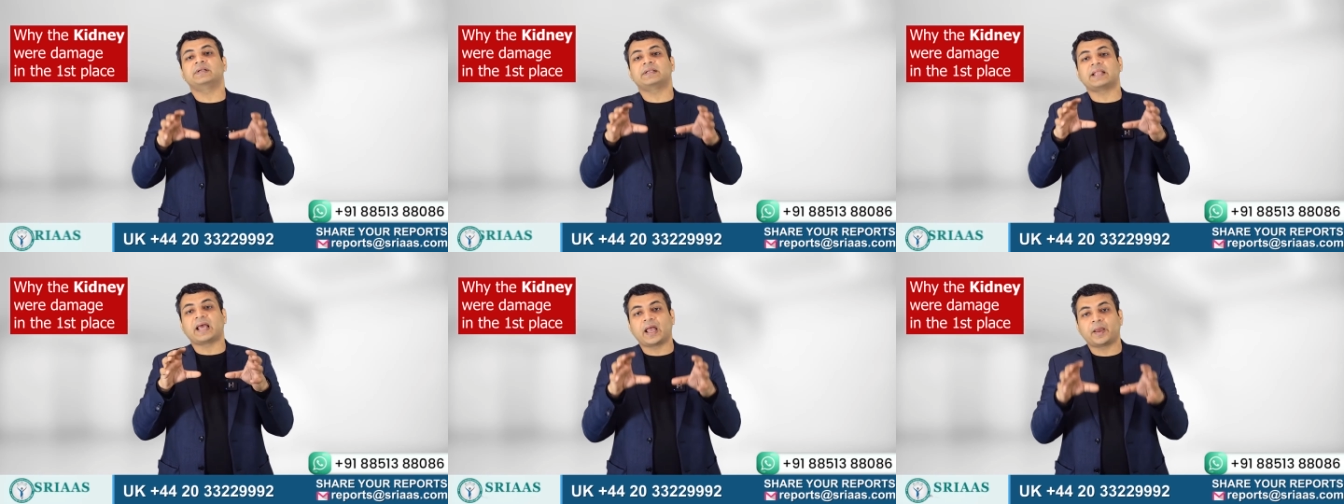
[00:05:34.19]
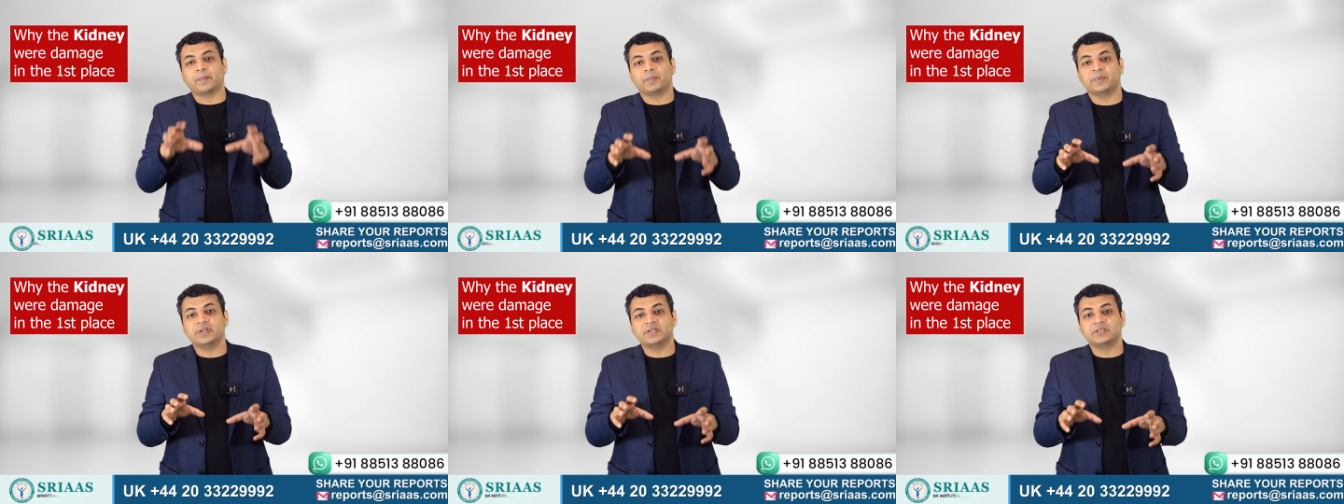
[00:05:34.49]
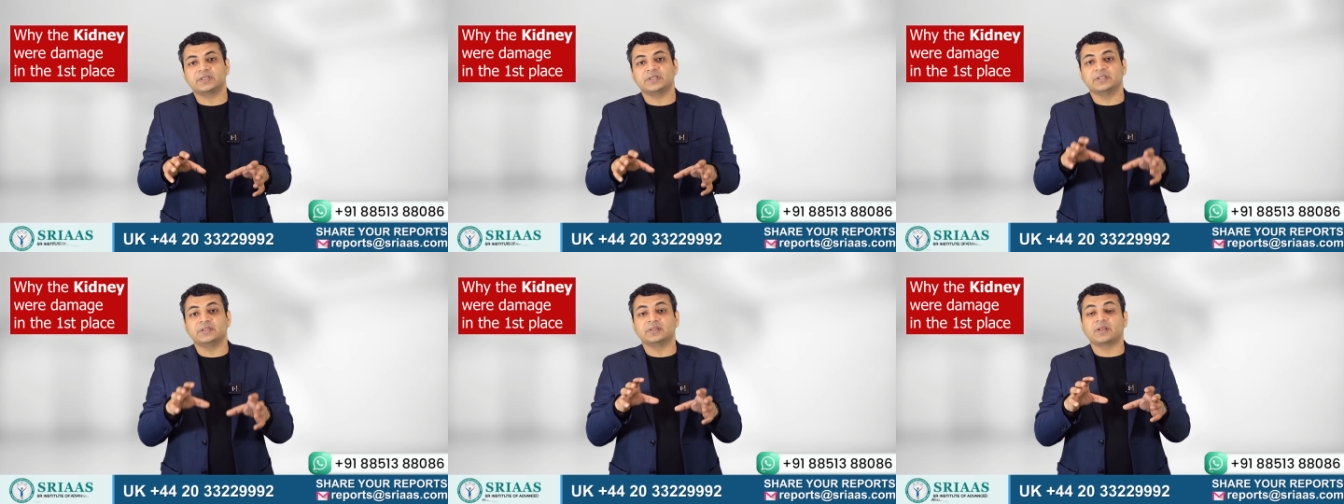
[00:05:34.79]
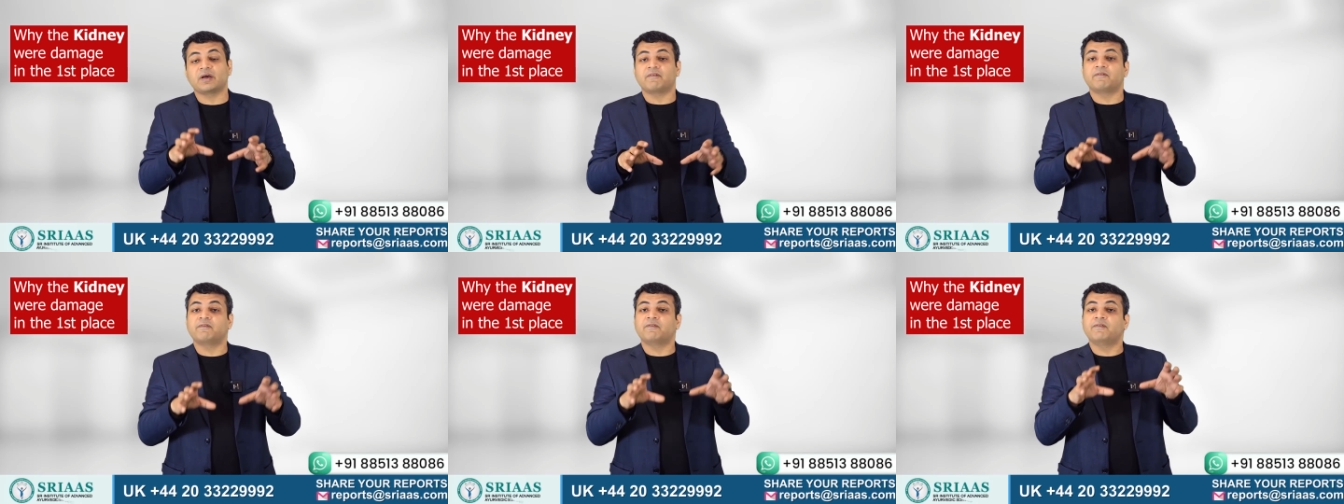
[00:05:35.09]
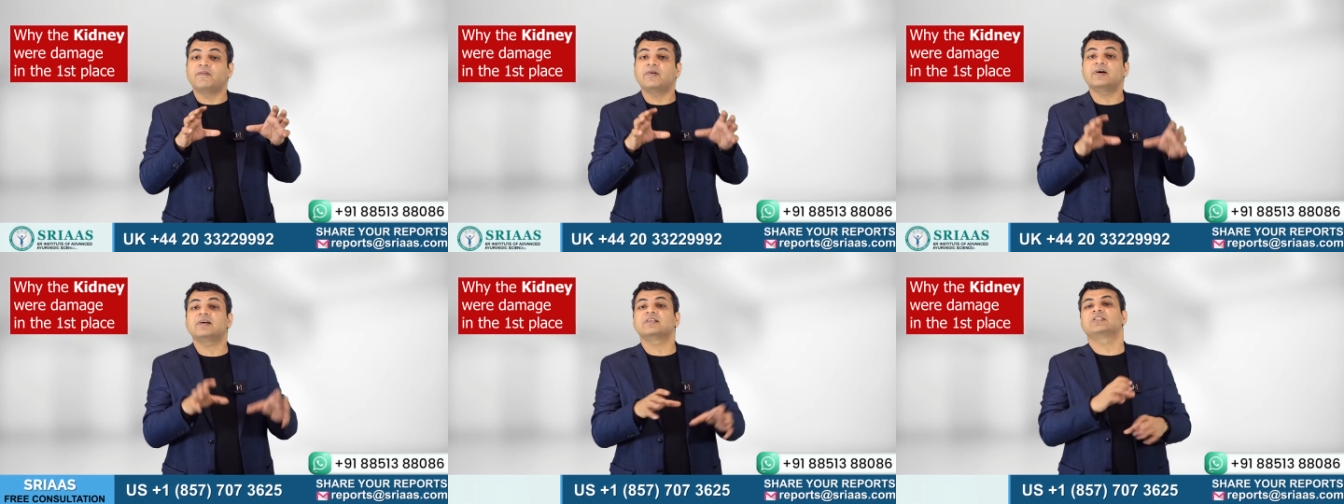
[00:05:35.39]
damaged in the
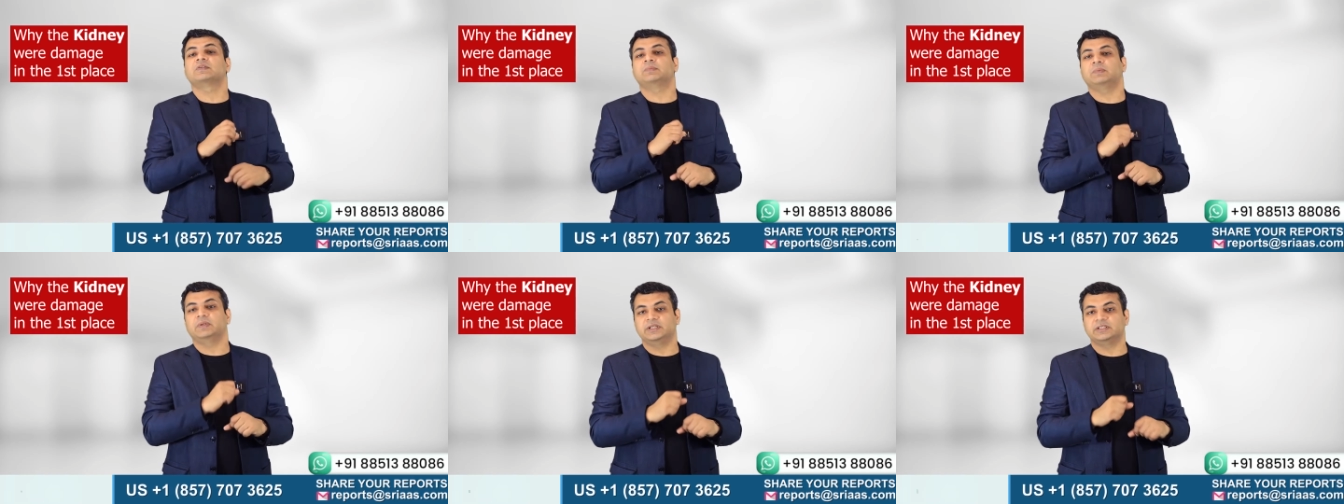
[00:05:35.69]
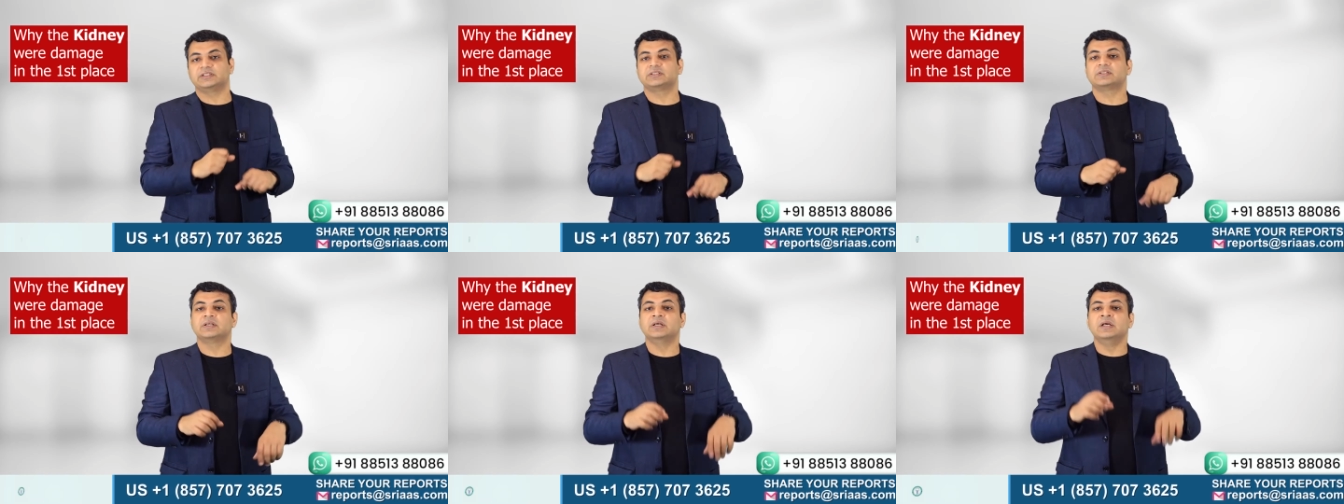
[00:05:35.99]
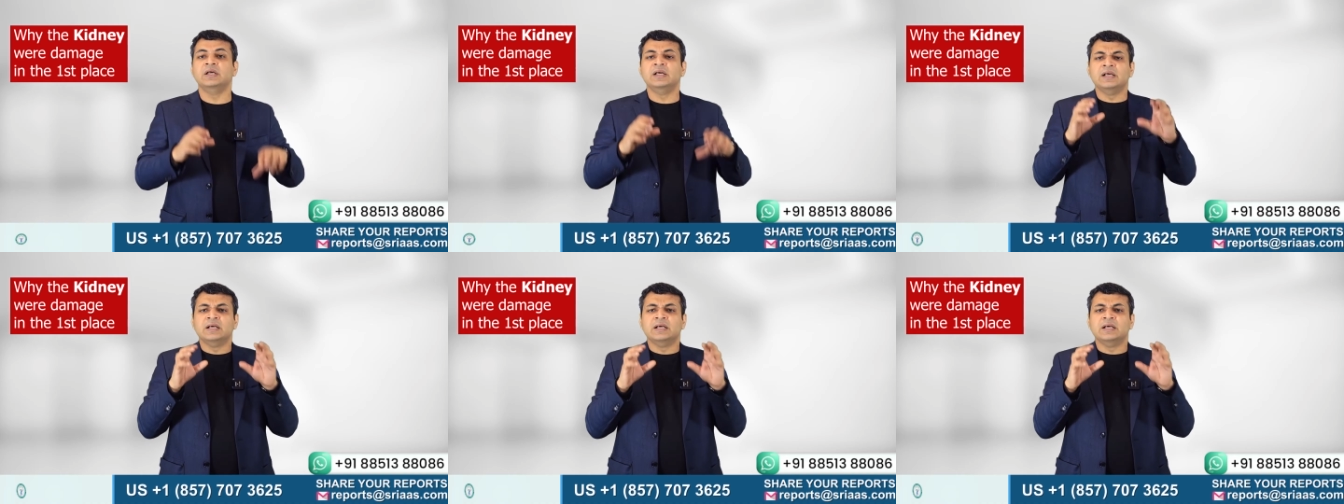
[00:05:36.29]
first place.